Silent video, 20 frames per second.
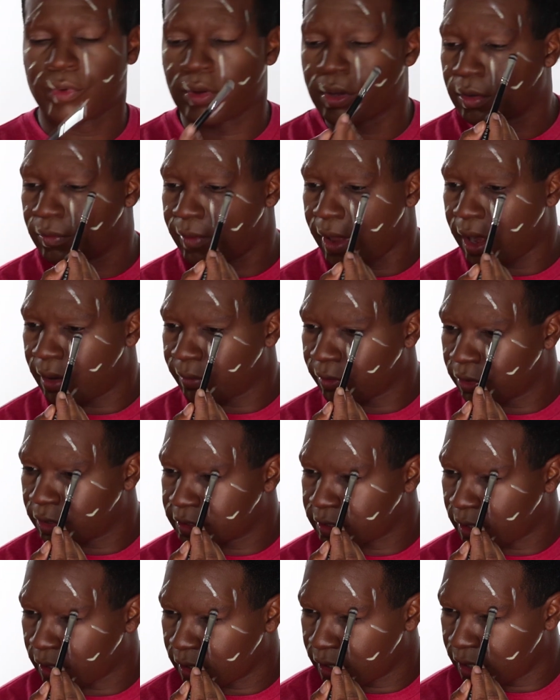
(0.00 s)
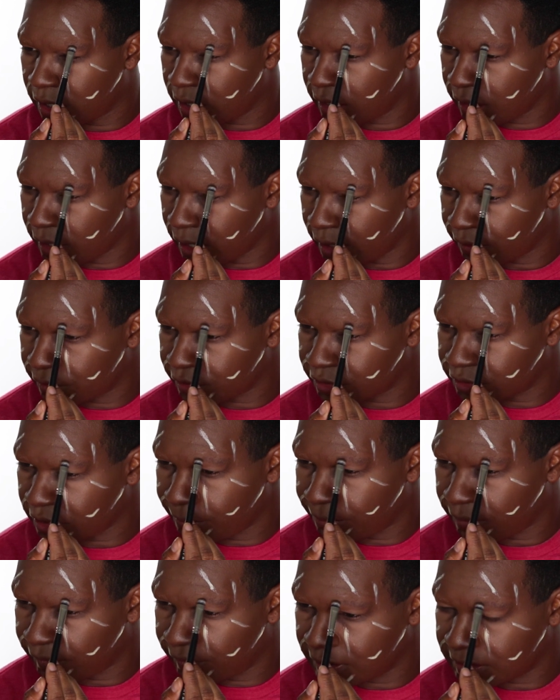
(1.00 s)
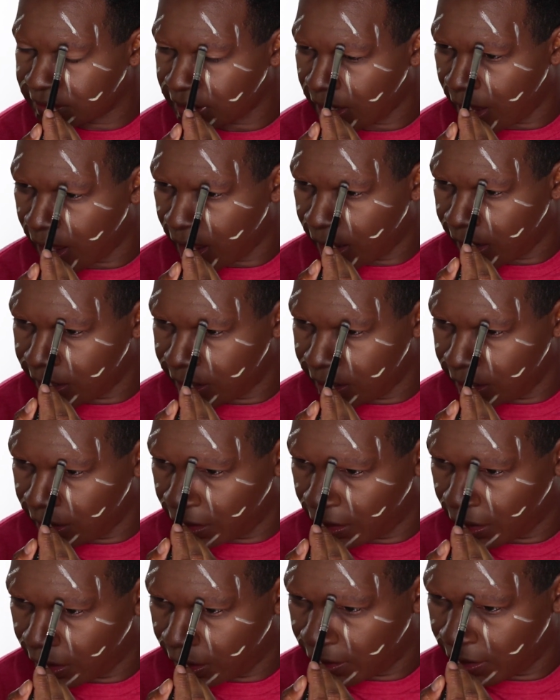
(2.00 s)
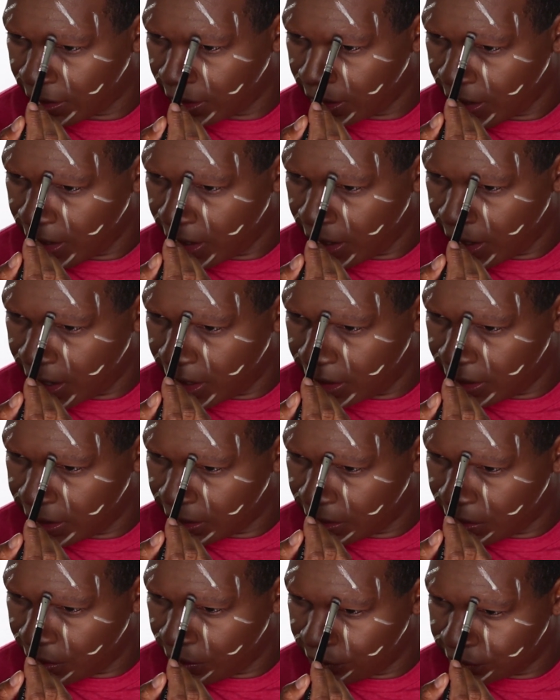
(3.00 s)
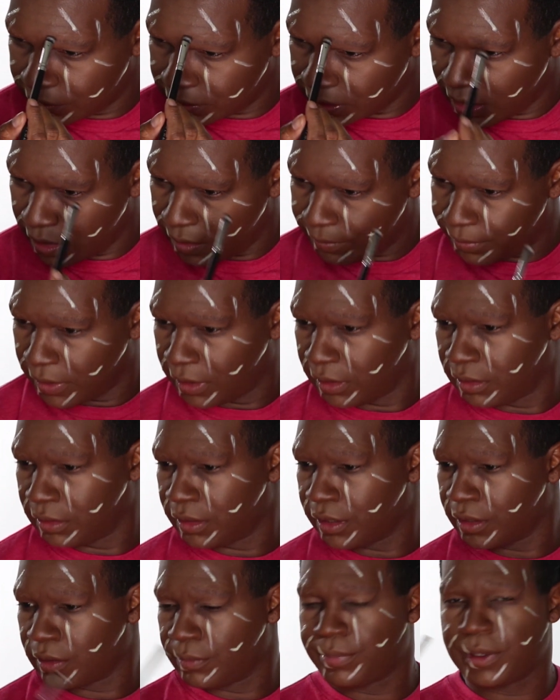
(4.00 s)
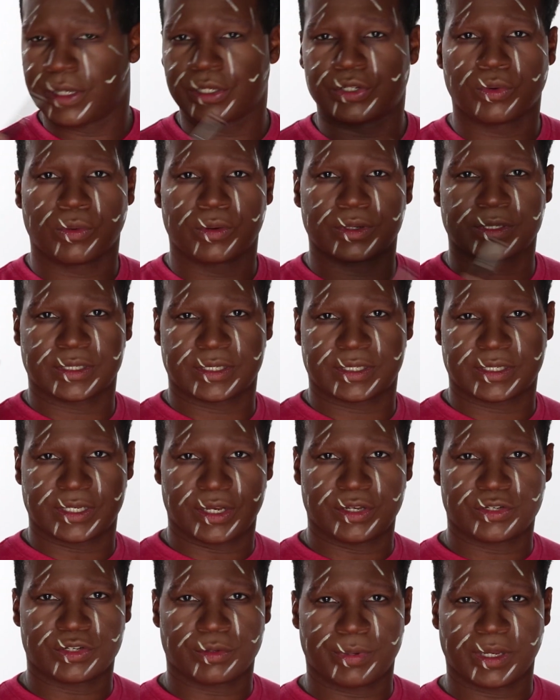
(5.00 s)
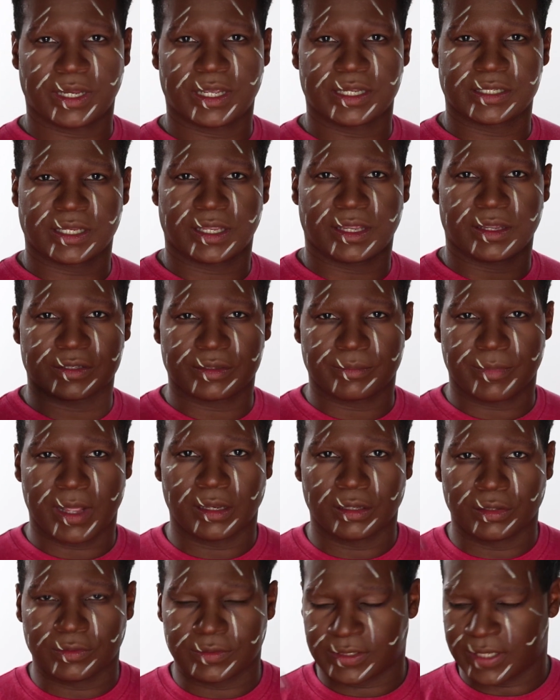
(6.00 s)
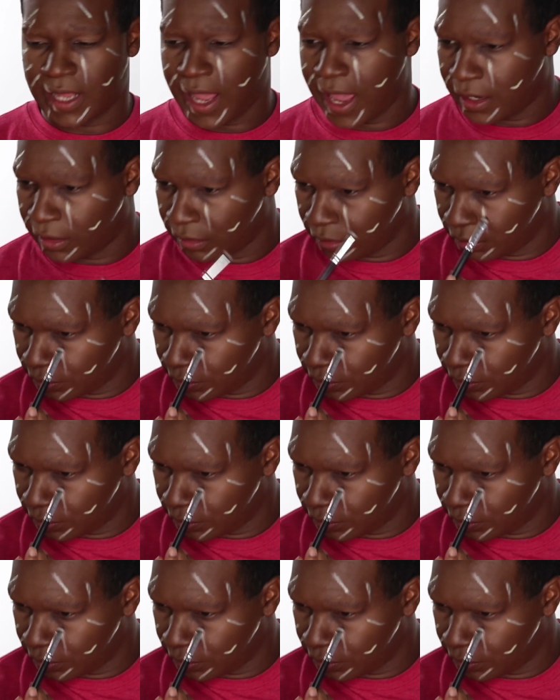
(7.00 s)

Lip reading: I'm going around and I'm going to start cutting out the shape of this eye here. And it goes up a little bit towards the center because it gives him that little sad